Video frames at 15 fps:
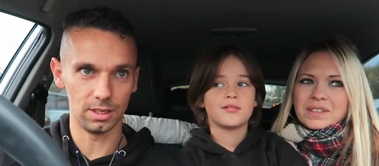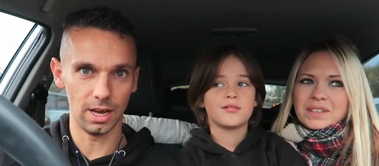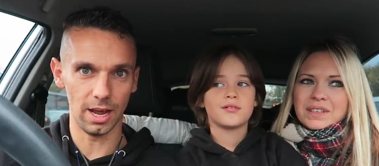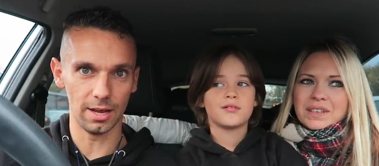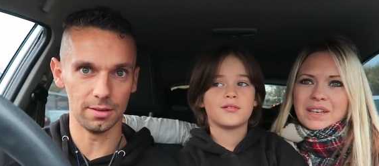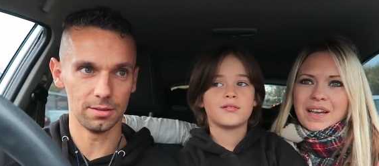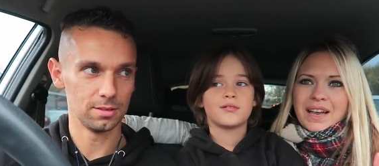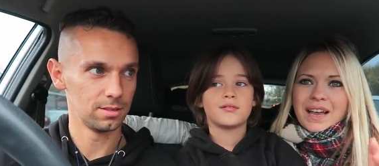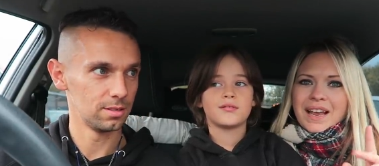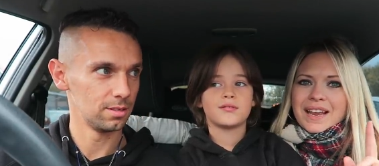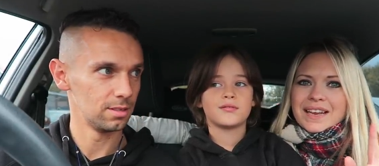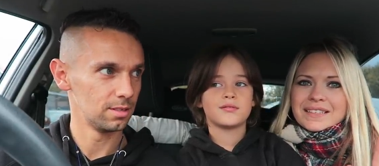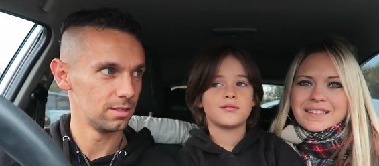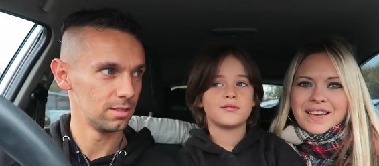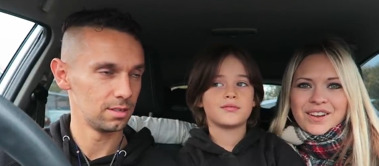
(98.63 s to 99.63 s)
Speaker 1: Yeah.
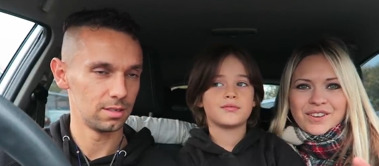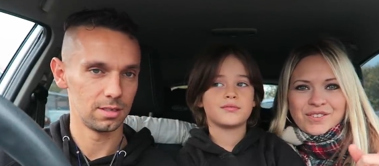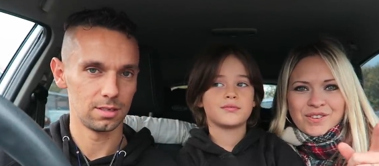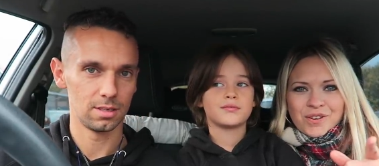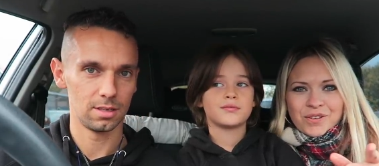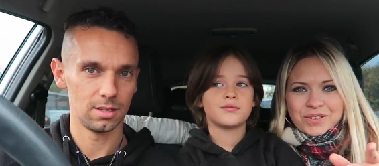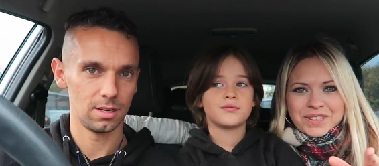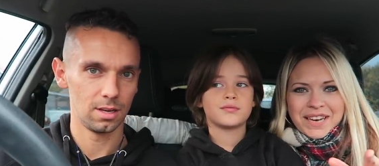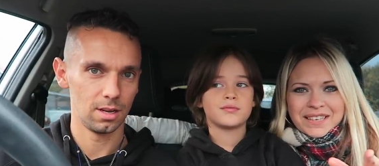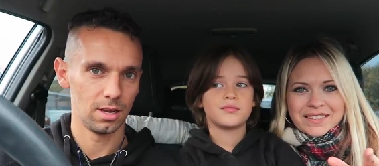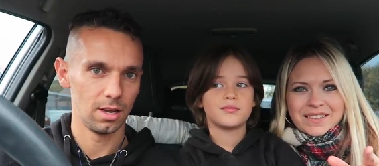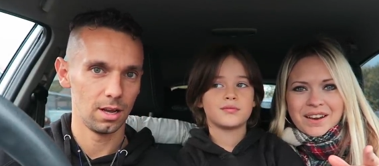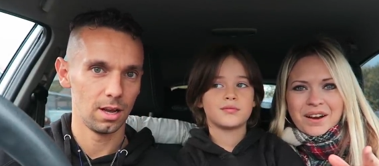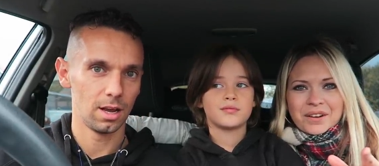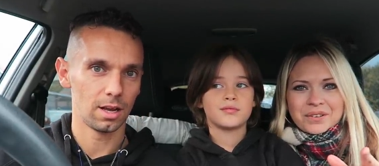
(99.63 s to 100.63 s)
Speaker 2: Is it your
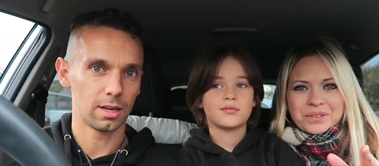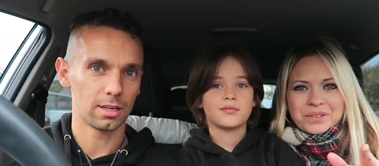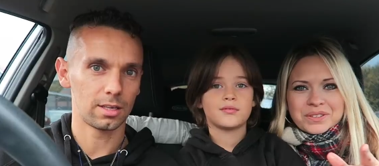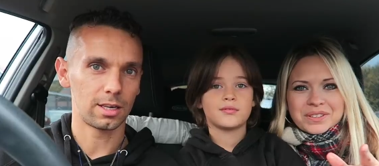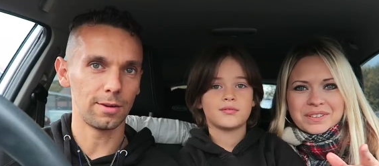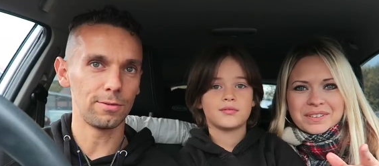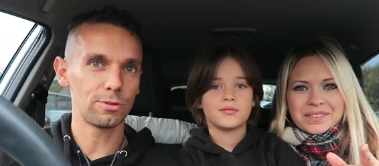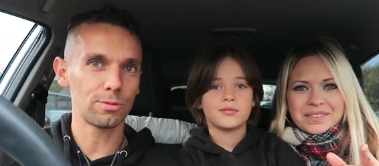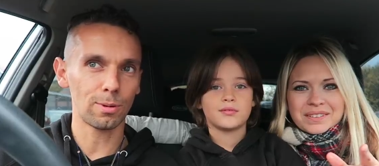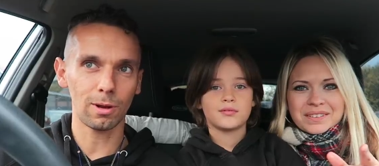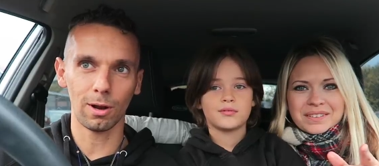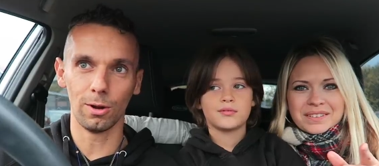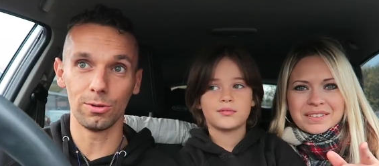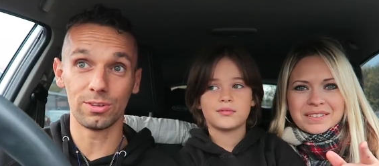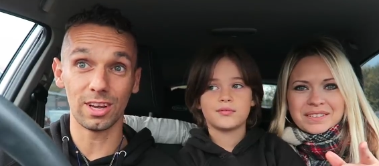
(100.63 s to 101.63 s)
Tesco's?
Speaker 1: Give you some
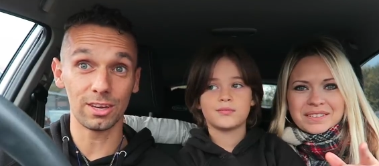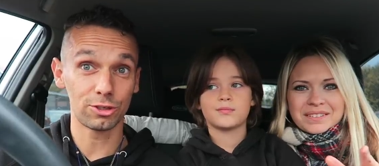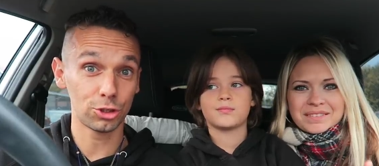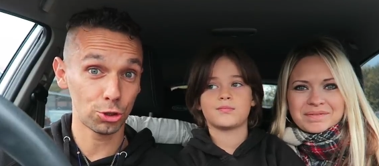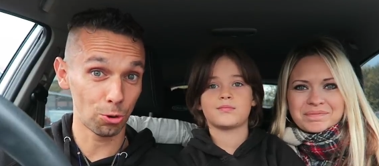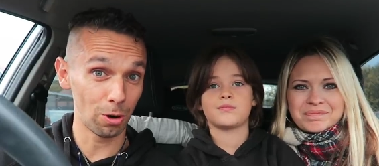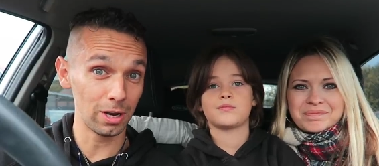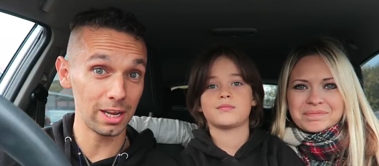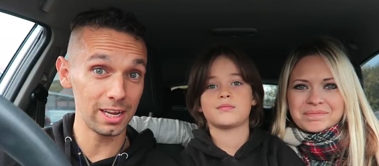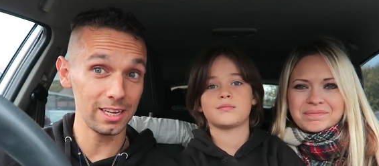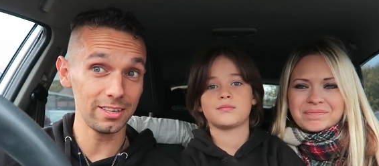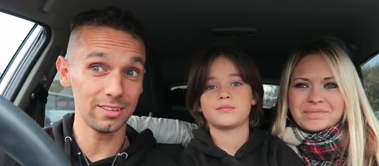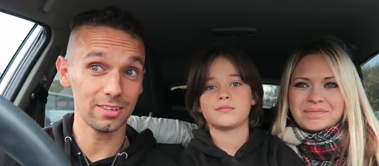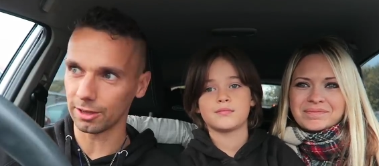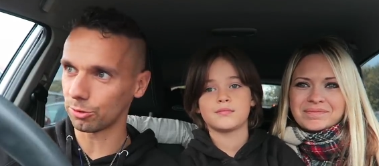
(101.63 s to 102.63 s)
clues. There's
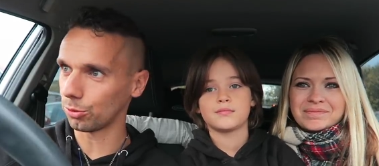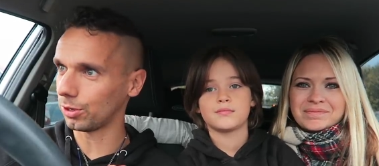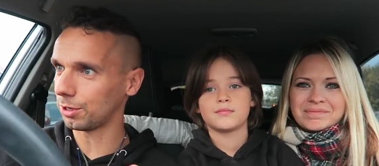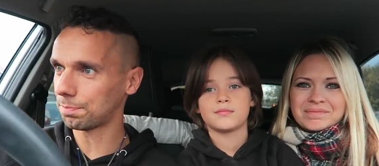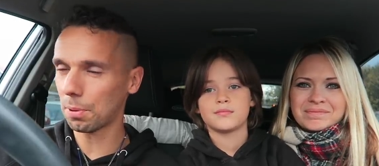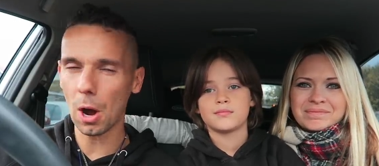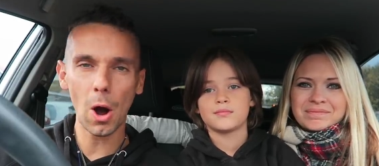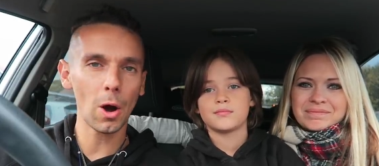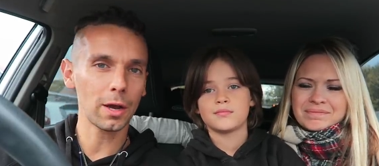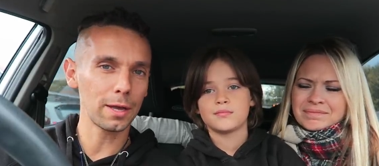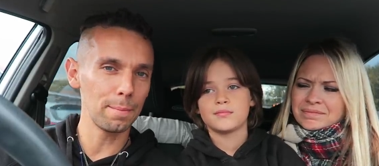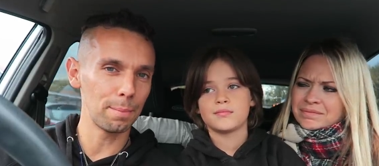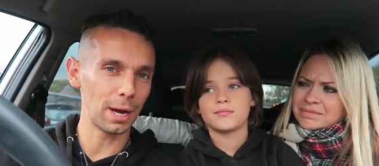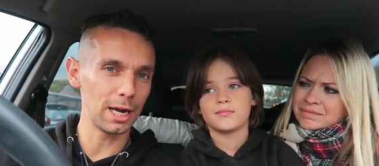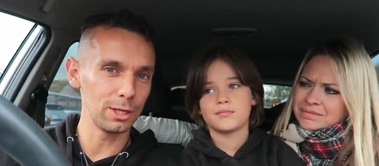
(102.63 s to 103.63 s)
trolleys, there's all these
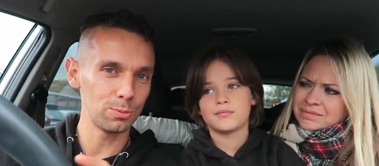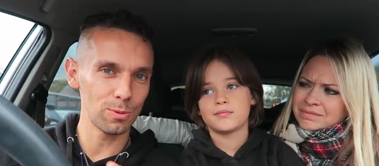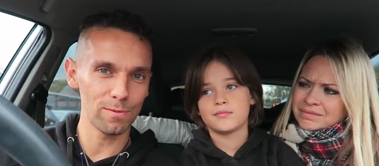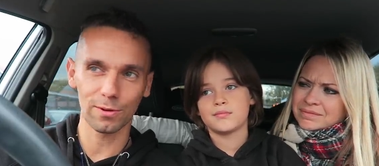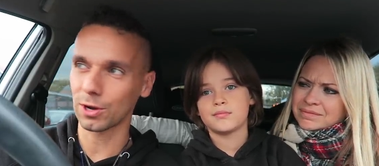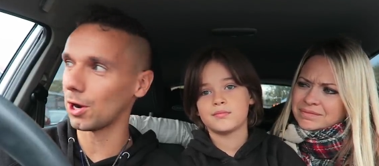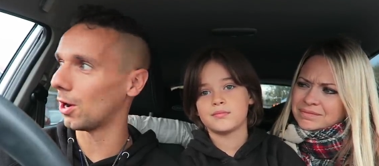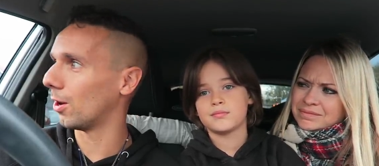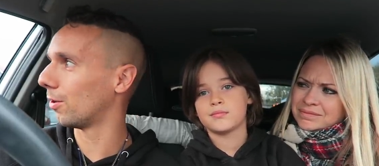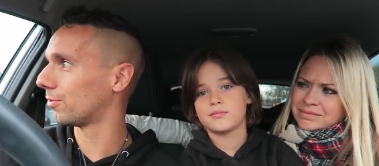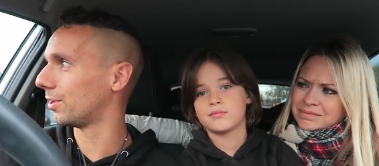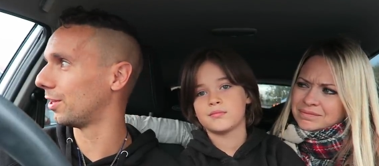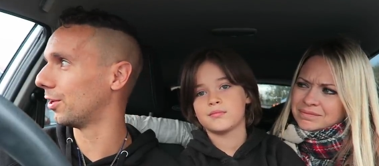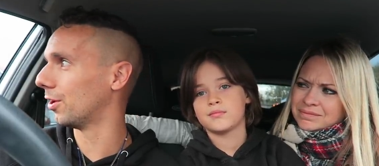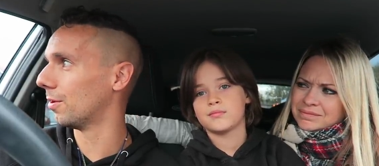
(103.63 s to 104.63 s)
parking bays with
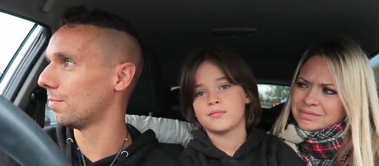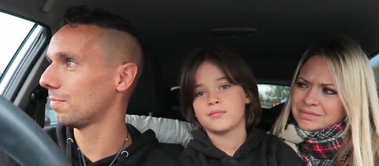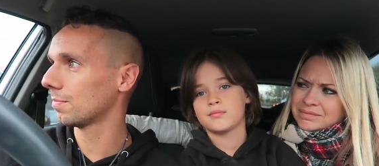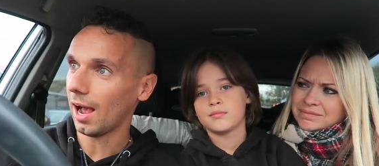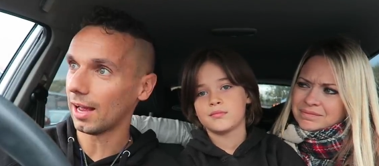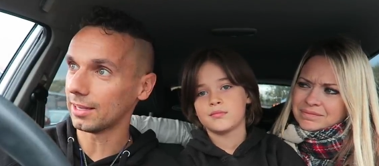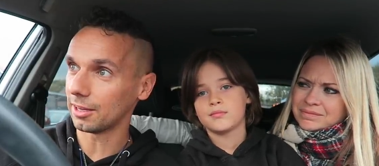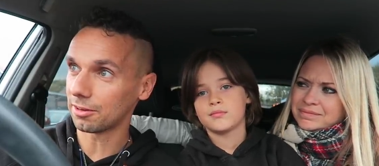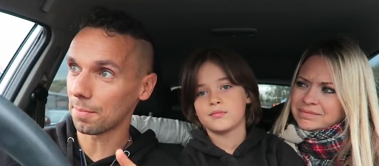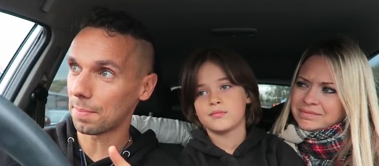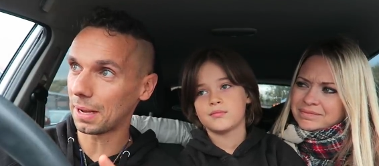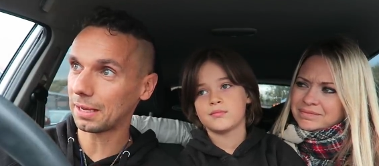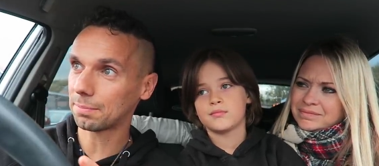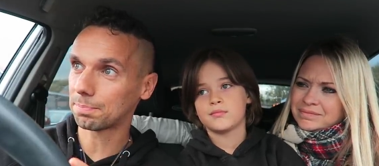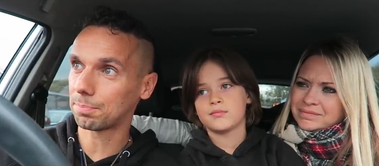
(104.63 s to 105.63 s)
cars in them, and there's a
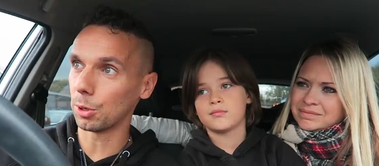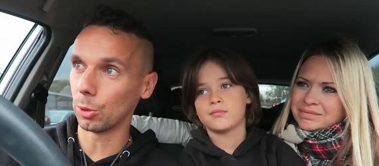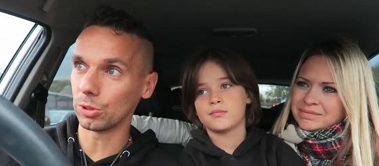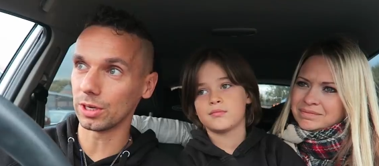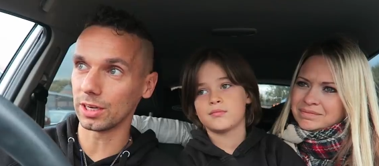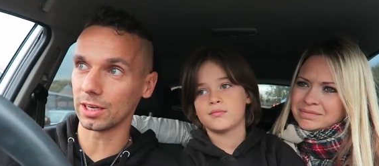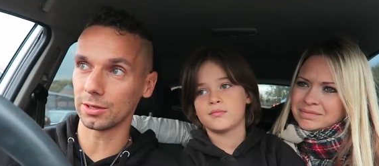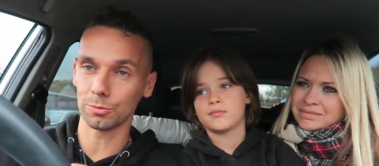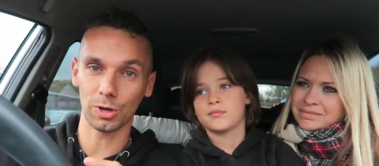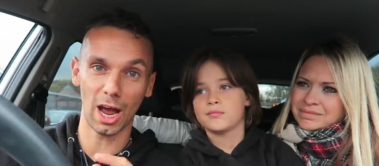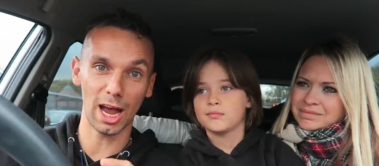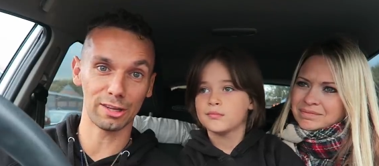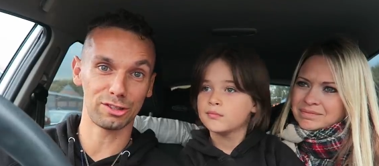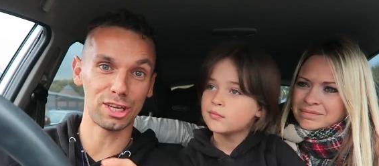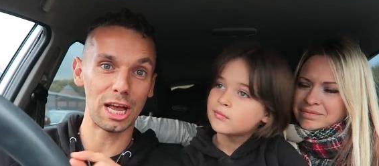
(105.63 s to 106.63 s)
big building that has